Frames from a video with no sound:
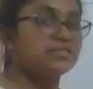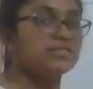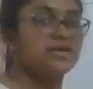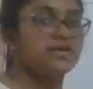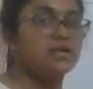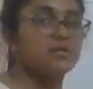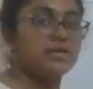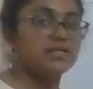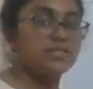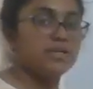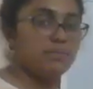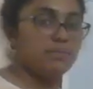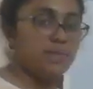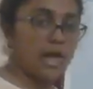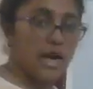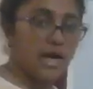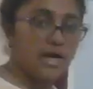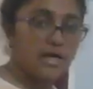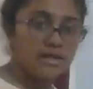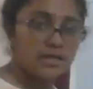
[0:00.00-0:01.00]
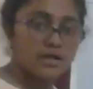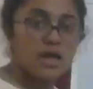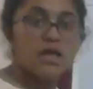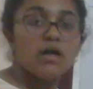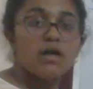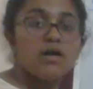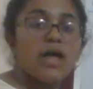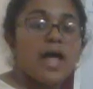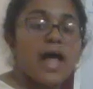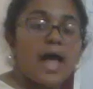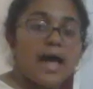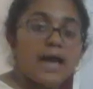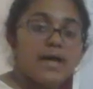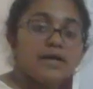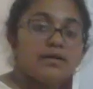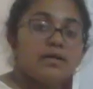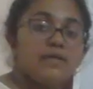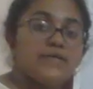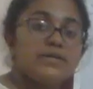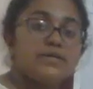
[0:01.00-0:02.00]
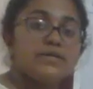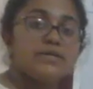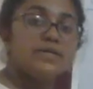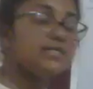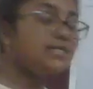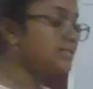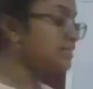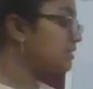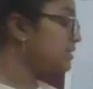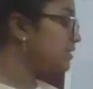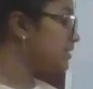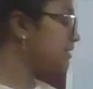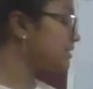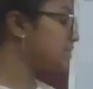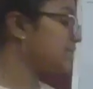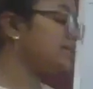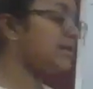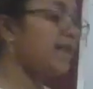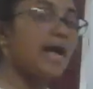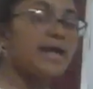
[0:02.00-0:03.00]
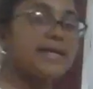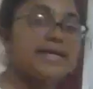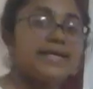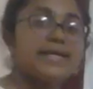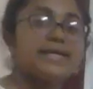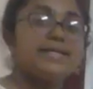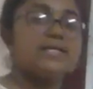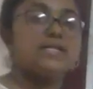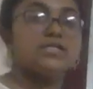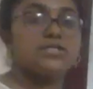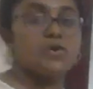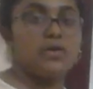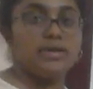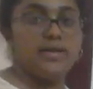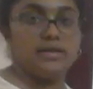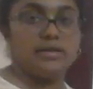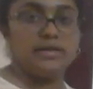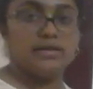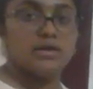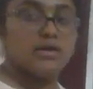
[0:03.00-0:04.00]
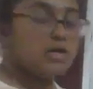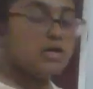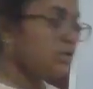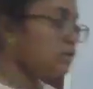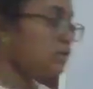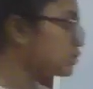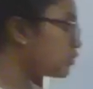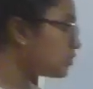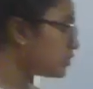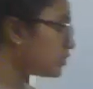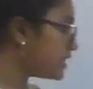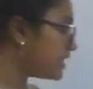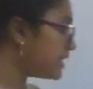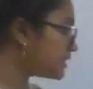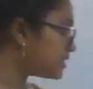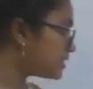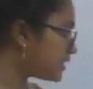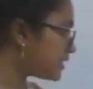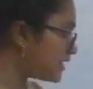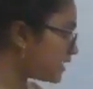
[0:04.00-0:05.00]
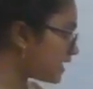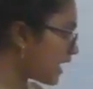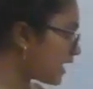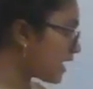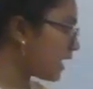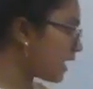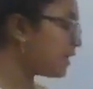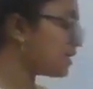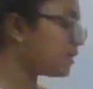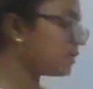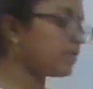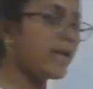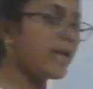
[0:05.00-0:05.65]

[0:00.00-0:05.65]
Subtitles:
needed by the plant, and this is lacking in the soil. So these three are added